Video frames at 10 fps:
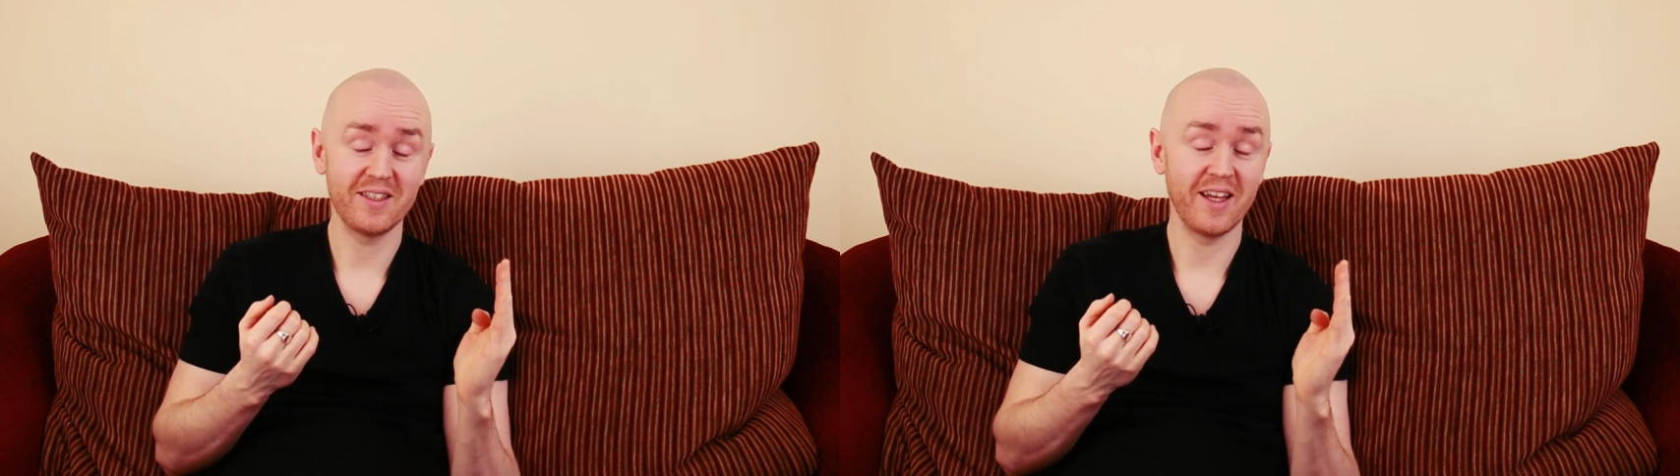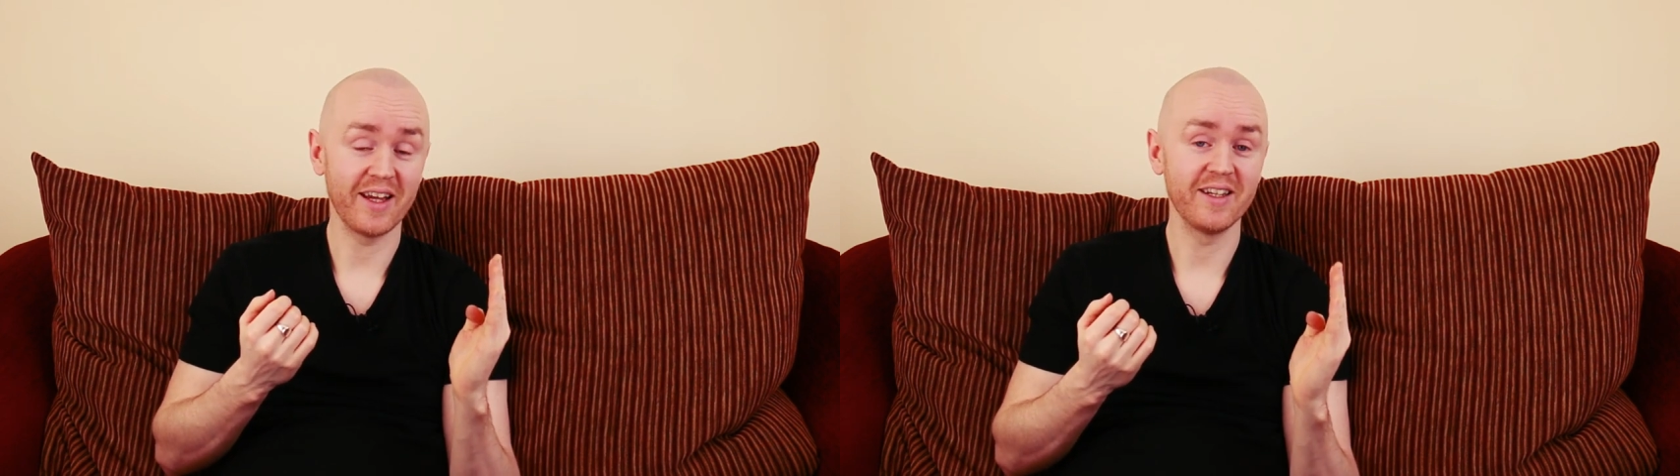
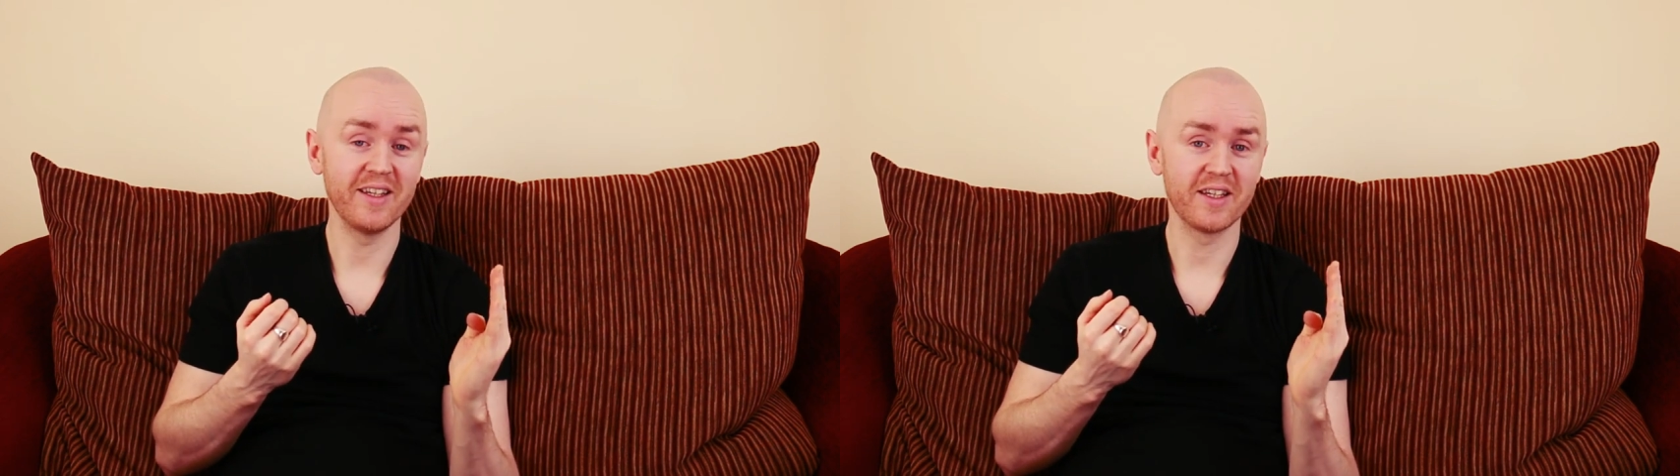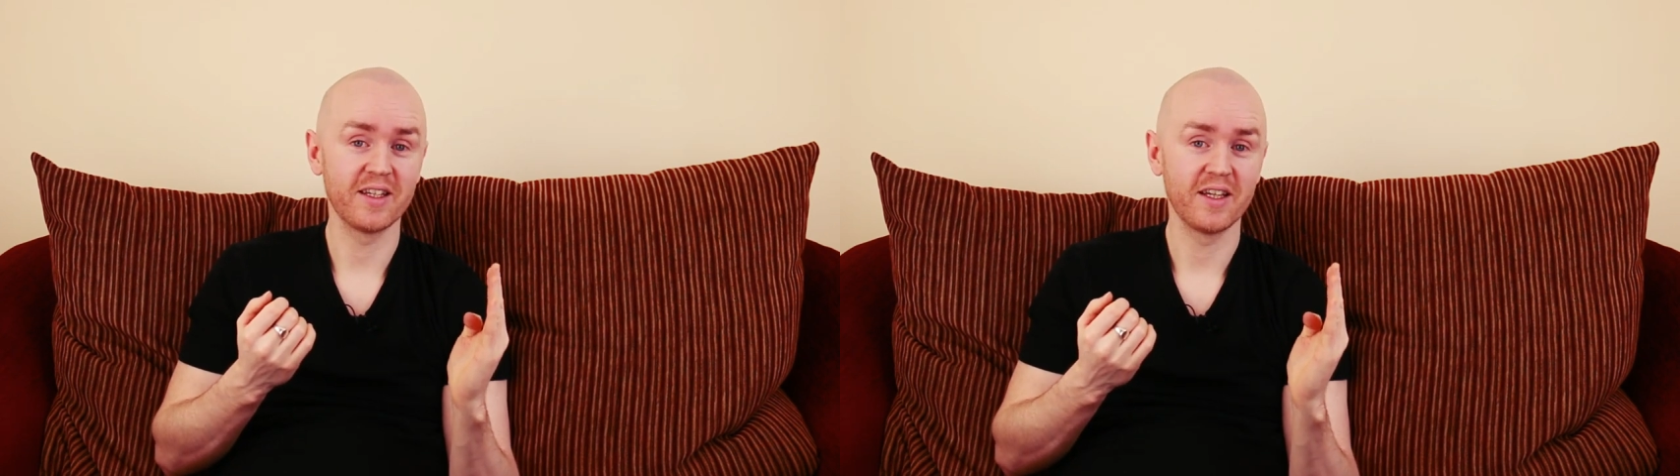
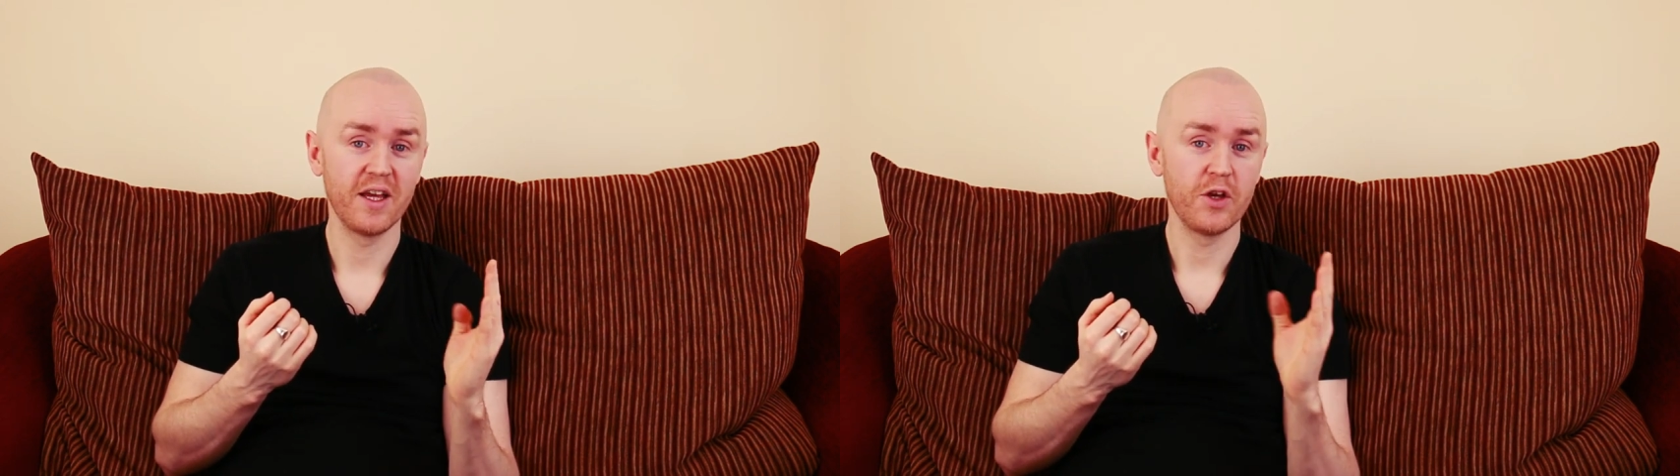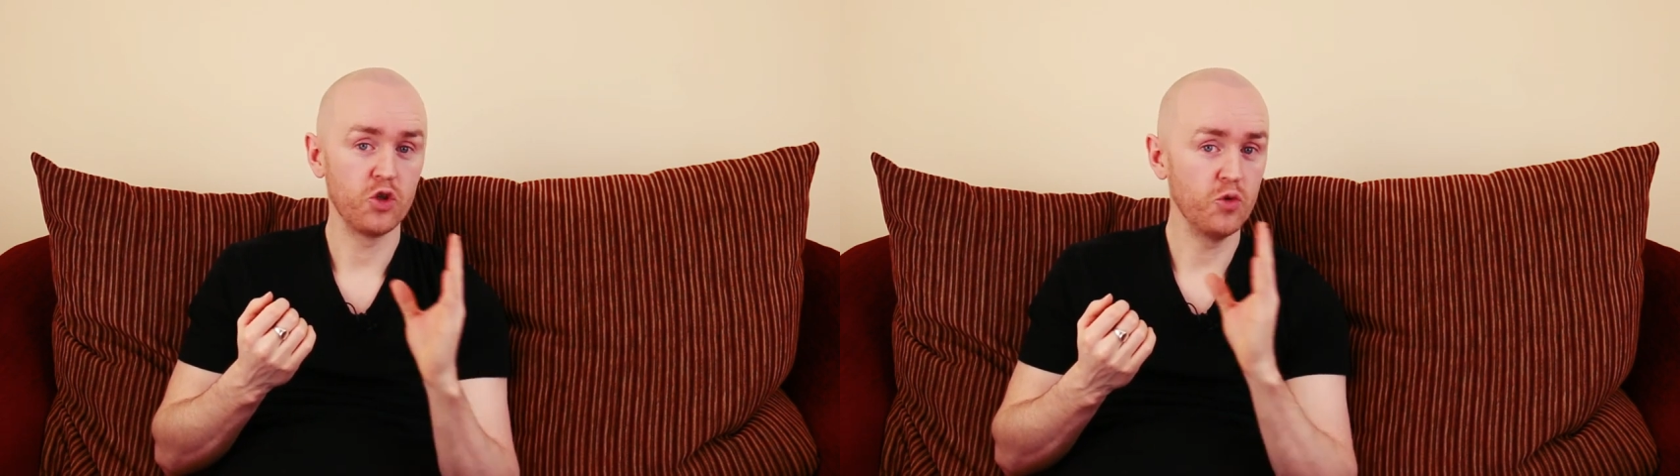technique,
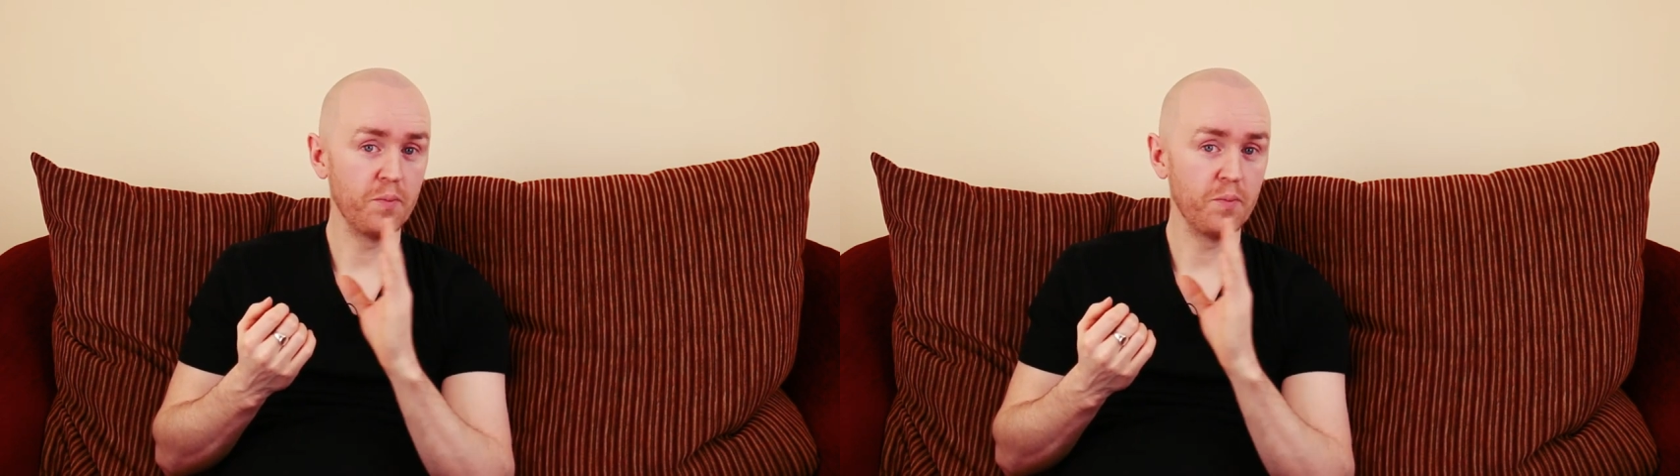you